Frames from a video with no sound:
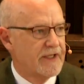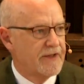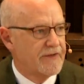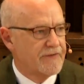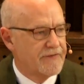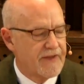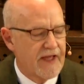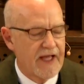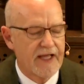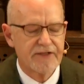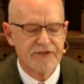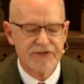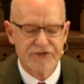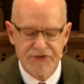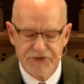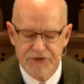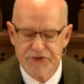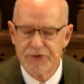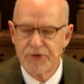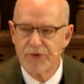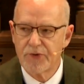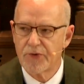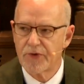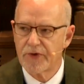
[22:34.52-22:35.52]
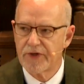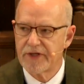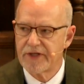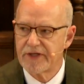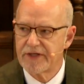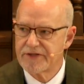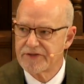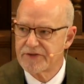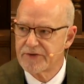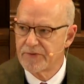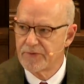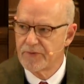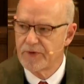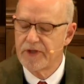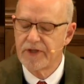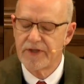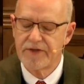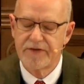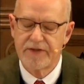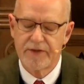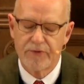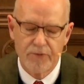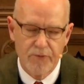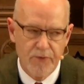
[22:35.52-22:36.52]
That story is the
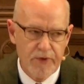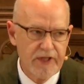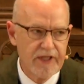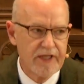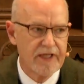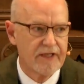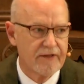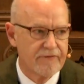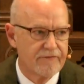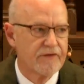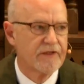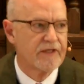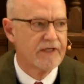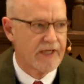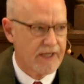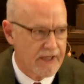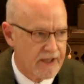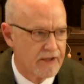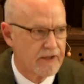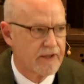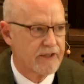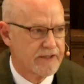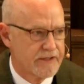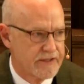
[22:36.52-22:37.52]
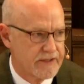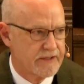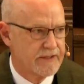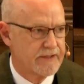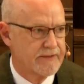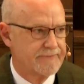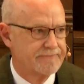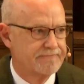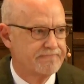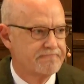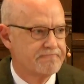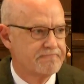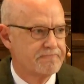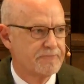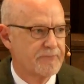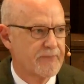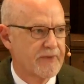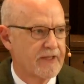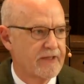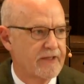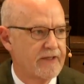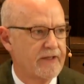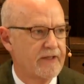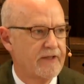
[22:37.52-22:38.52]
one that we have inherited.
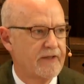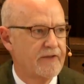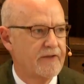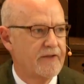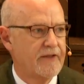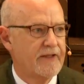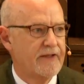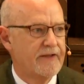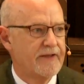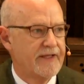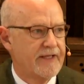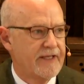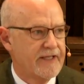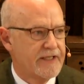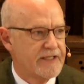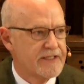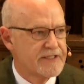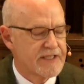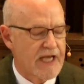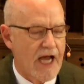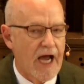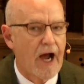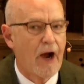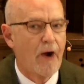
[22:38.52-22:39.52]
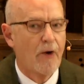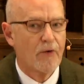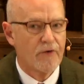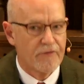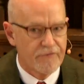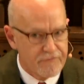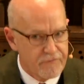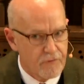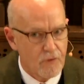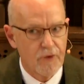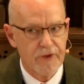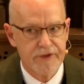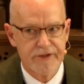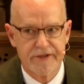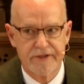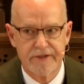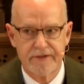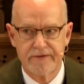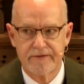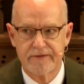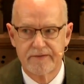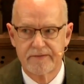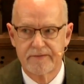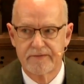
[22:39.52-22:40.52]
It is our
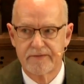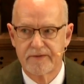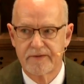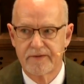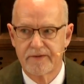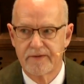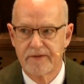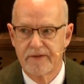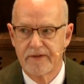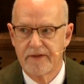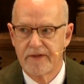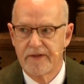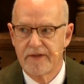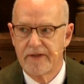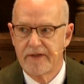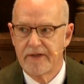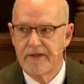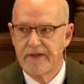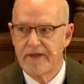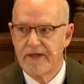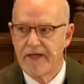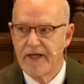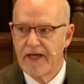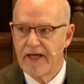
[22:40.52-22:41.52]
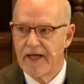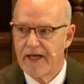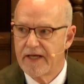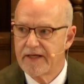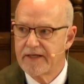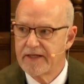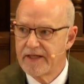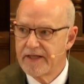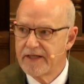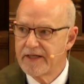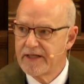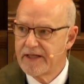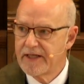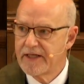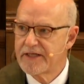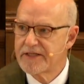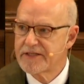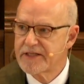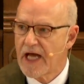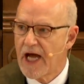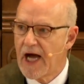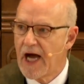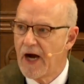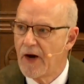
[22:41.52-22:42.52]
fortune, and it
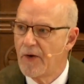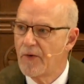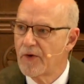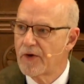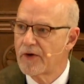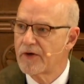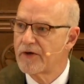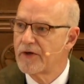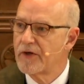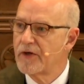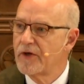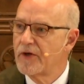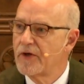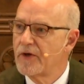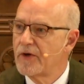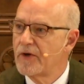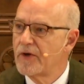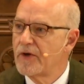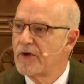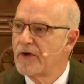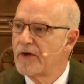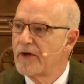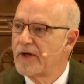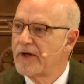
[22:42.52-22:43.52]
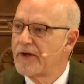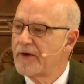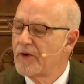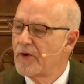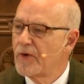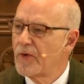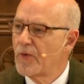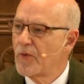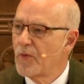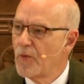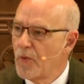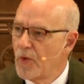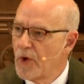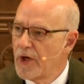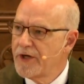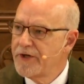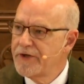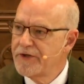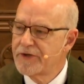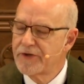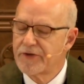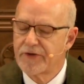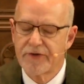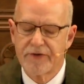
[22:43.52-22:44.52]
is our
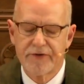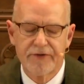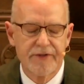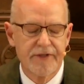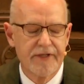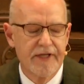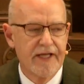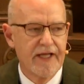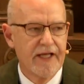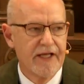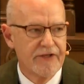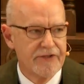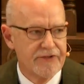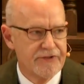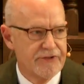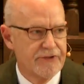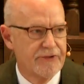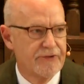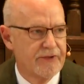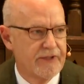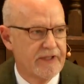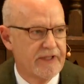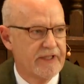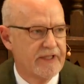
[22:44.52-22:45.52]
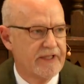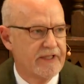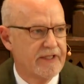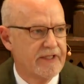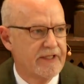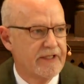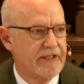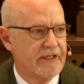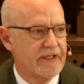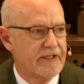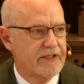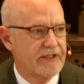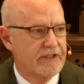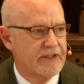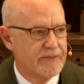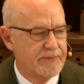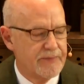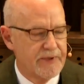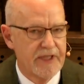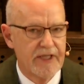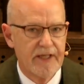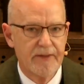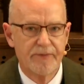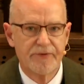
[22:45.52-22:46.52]
wonder and duty to
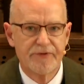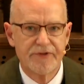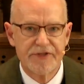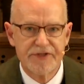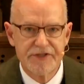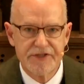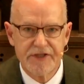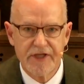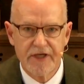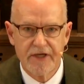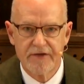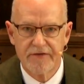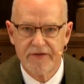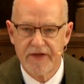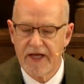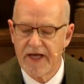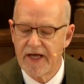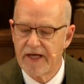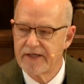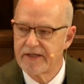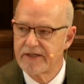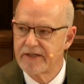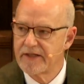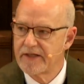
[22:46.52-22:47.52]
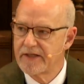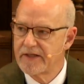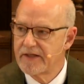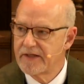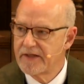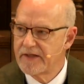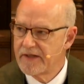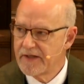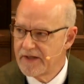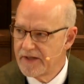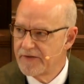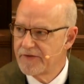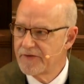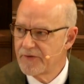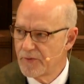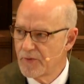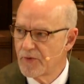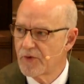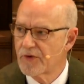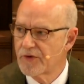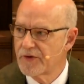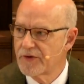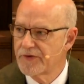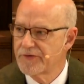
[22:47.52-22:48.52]
be able to share that in the
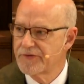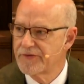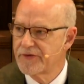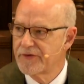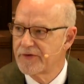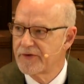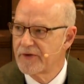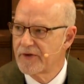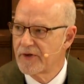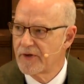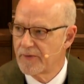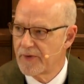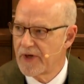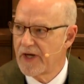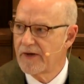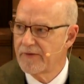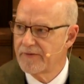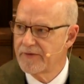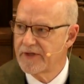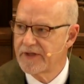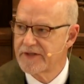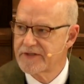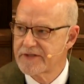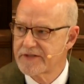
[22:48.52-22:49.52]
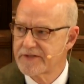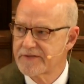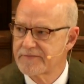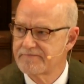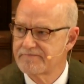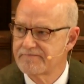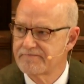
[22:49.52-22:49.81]
world around us.